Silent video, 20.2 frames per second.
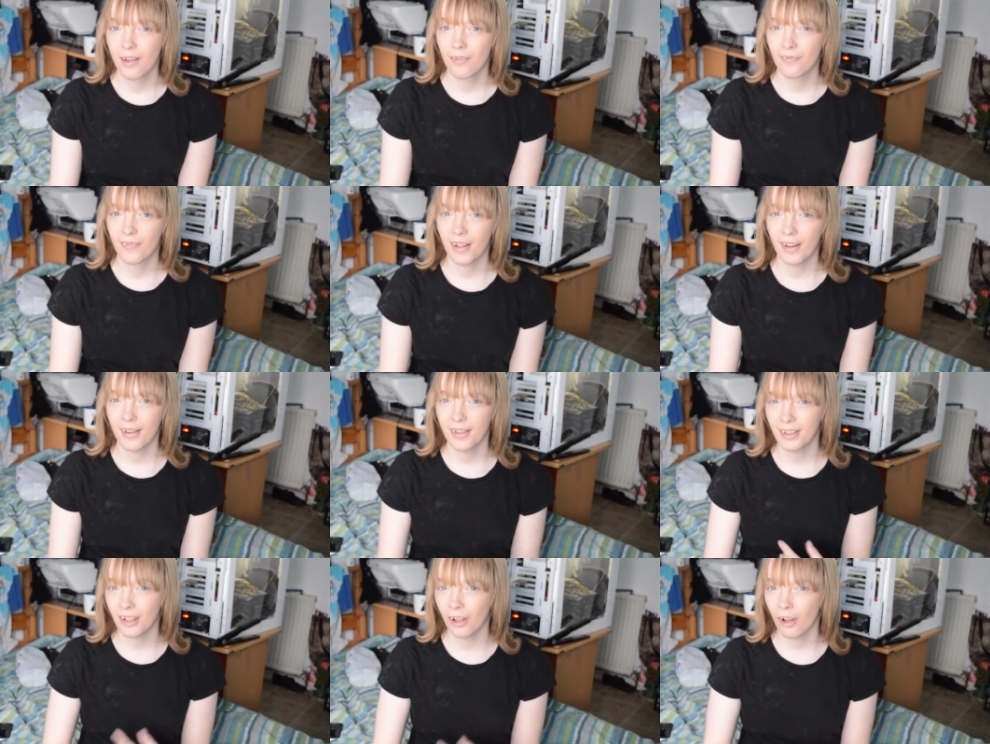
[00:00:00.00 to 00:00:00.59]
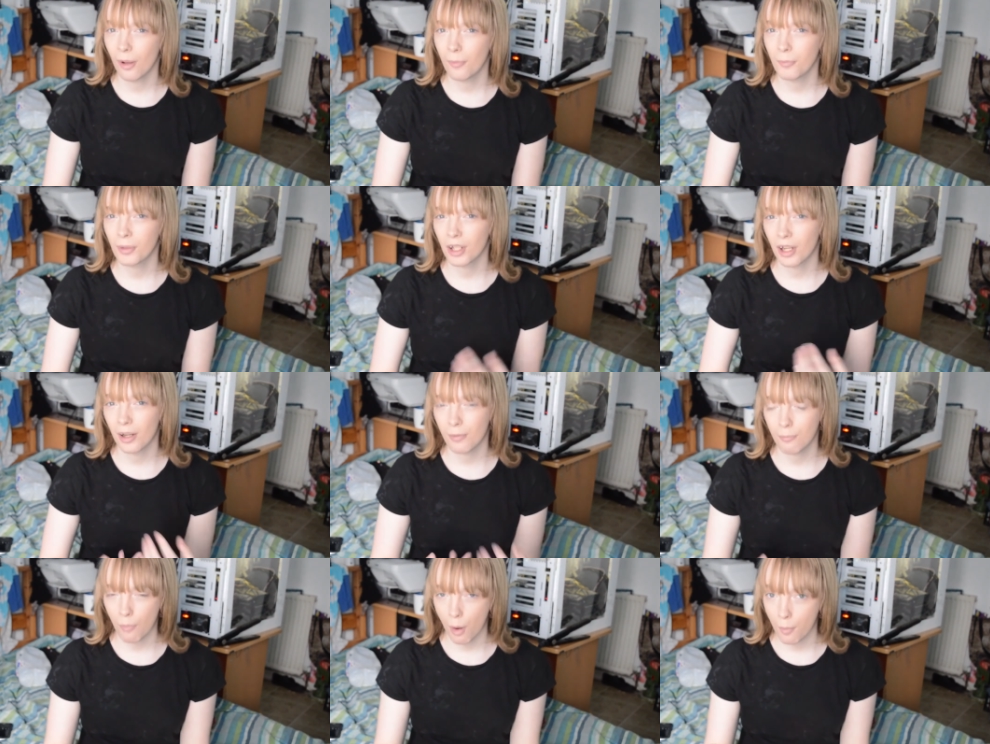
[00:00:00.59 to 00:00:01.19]
The only times
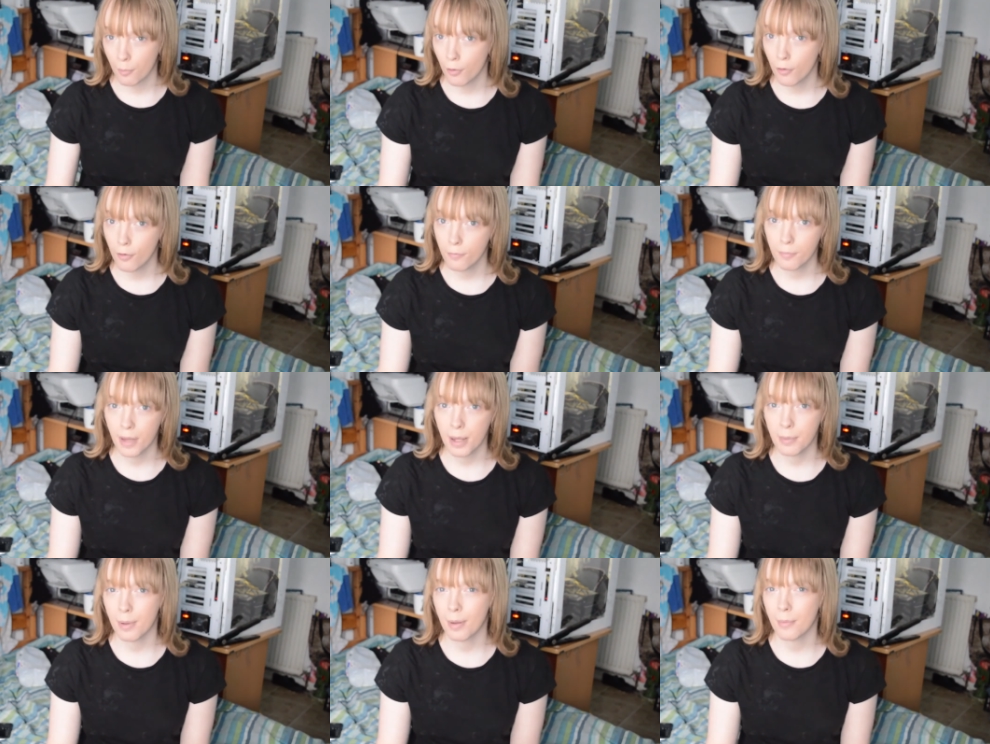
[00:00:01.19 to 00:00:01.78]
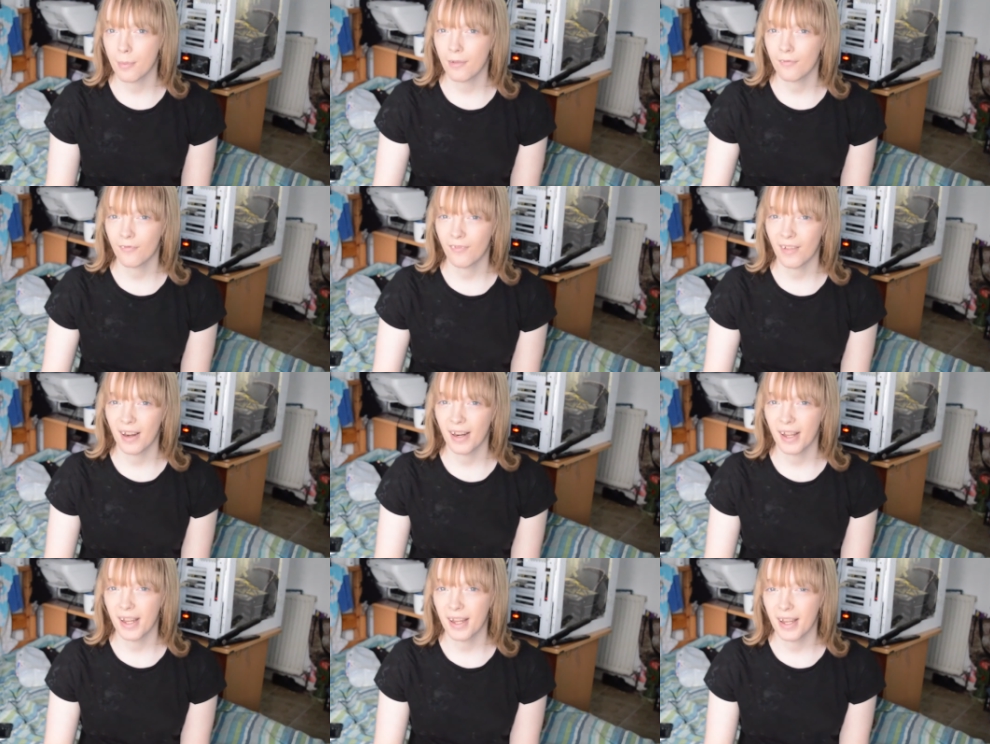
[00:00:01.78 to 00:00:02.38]
like my mood may be a bit
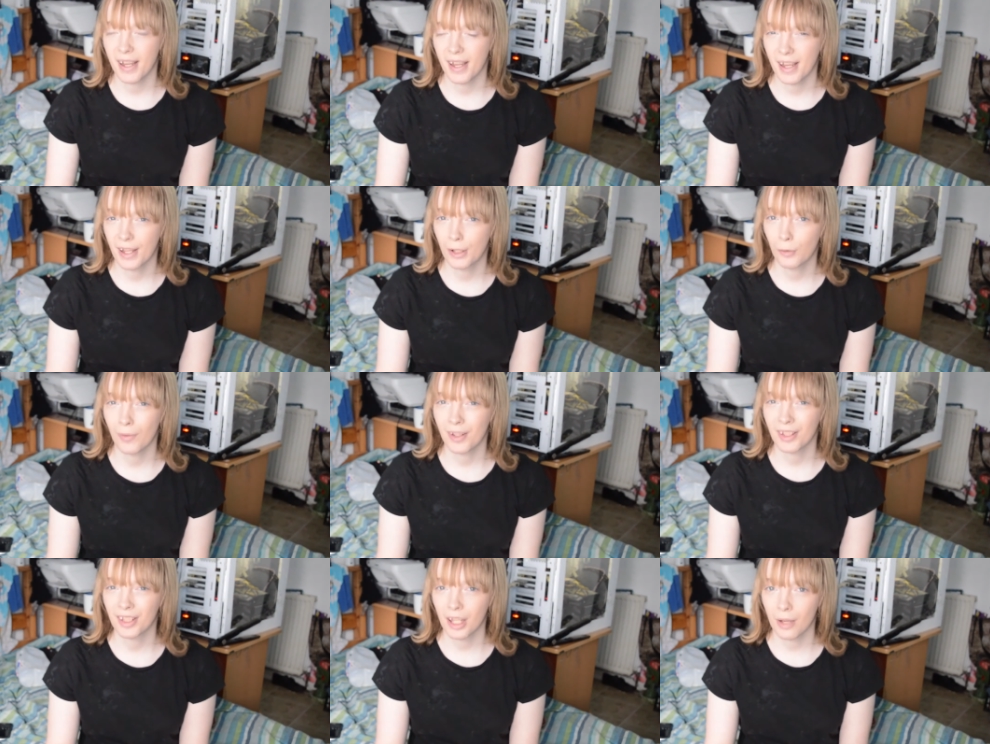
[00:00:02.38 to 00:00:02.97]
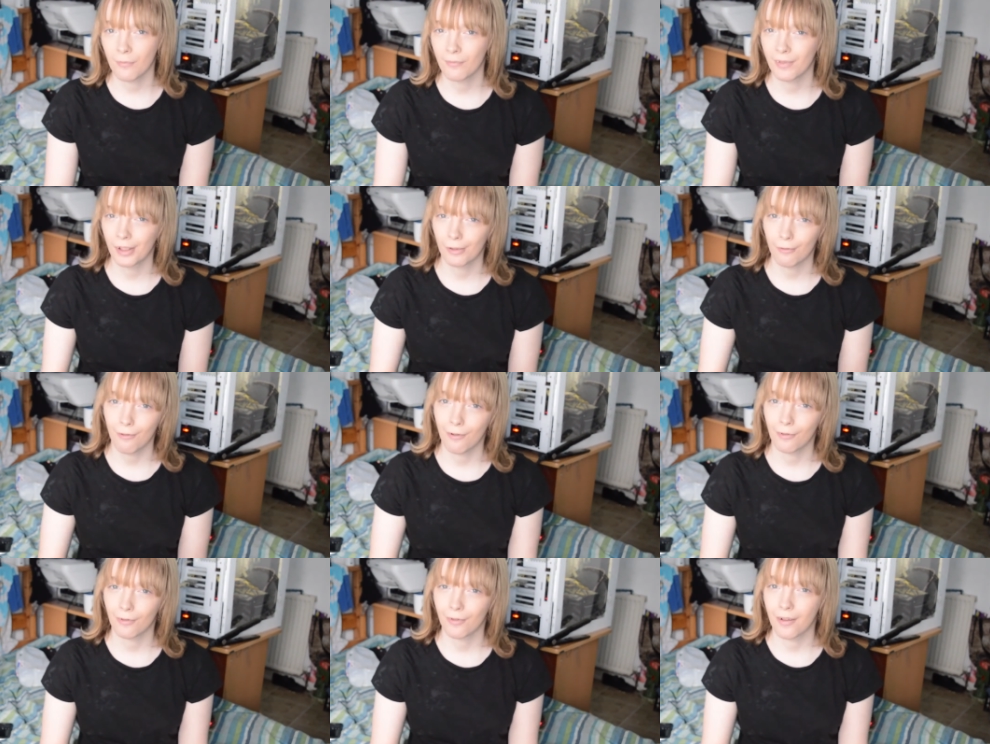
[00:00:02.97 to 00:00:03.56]
funny is when something's
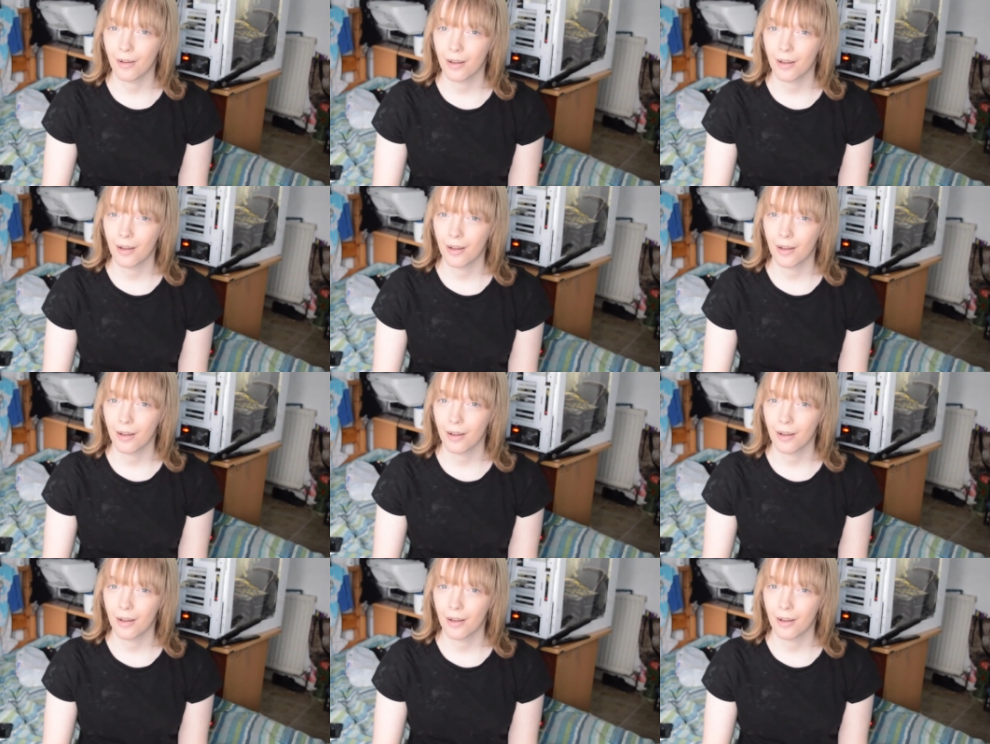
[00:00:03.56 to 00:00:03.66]
wrong.